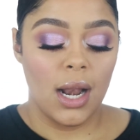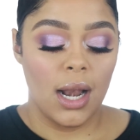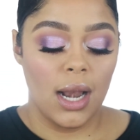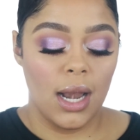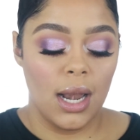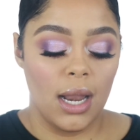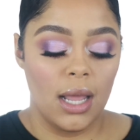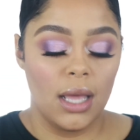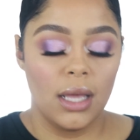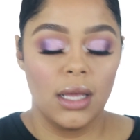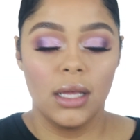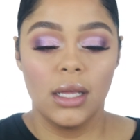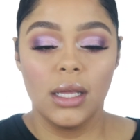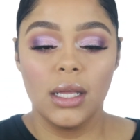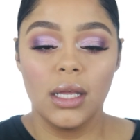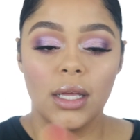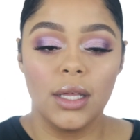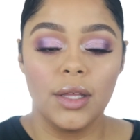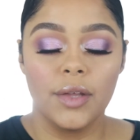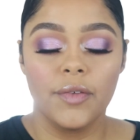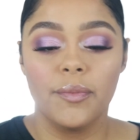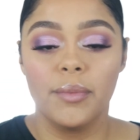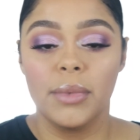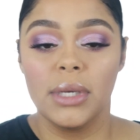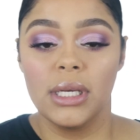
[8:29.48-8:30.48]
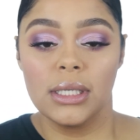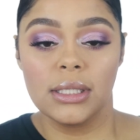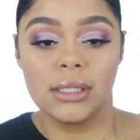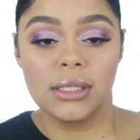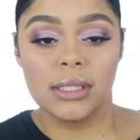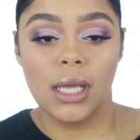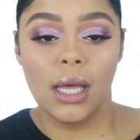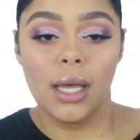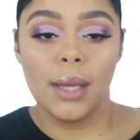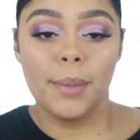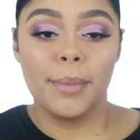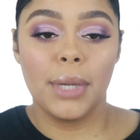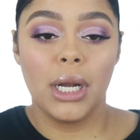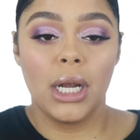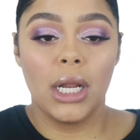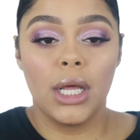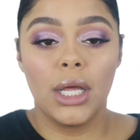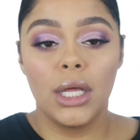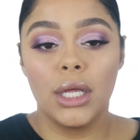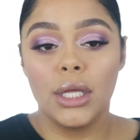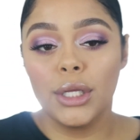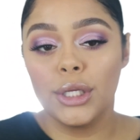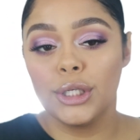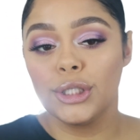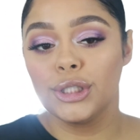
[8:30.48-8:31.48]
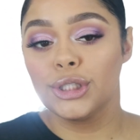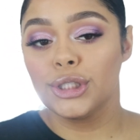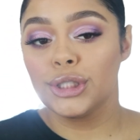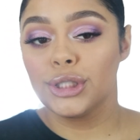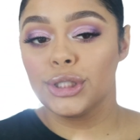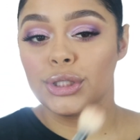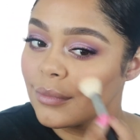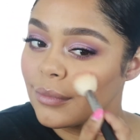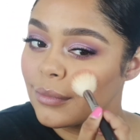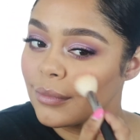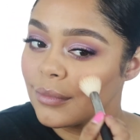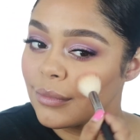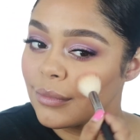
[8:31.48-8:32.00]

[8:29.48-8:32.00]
Love me some blush.